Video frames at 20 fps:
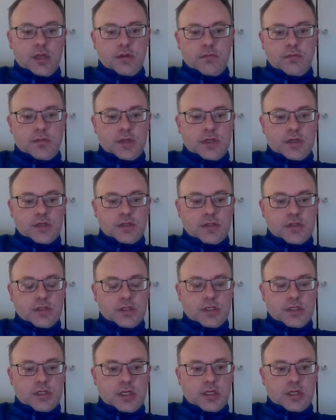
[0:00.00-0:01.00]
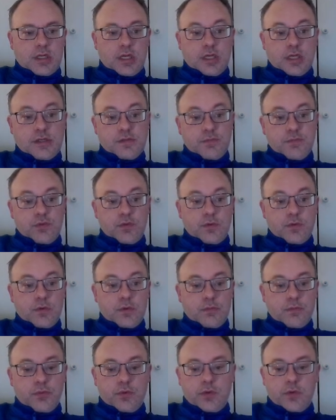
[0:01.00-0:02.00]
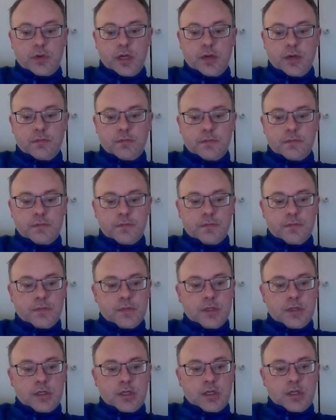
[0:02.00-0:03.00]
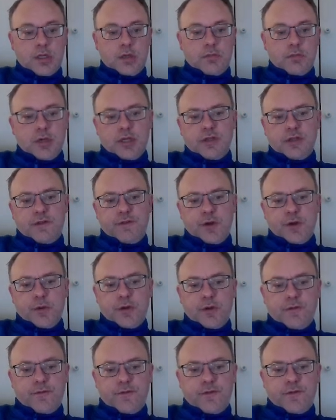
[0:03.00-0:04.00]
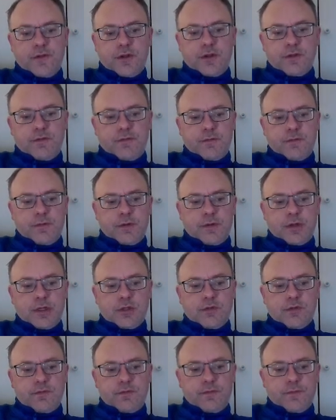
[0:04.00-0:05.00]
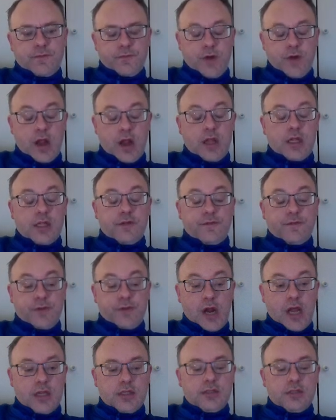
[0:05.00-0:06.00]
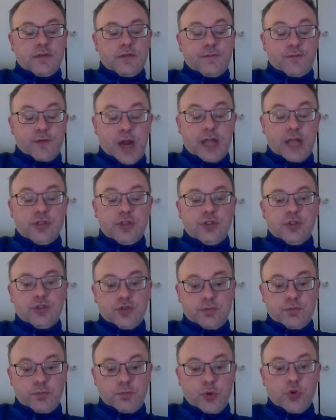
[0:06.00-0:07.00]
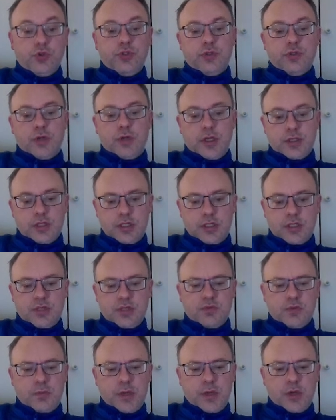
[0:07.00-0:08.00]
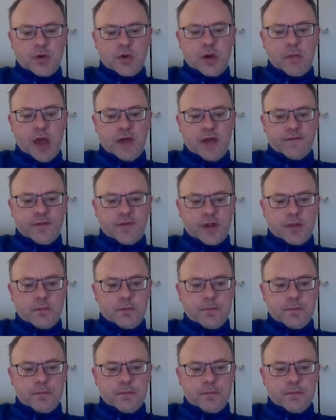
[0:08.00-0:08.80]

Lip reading: because at the end of the day, he's pawn up. But I just felt with a fractured pawn structure, this would be quite bad for him.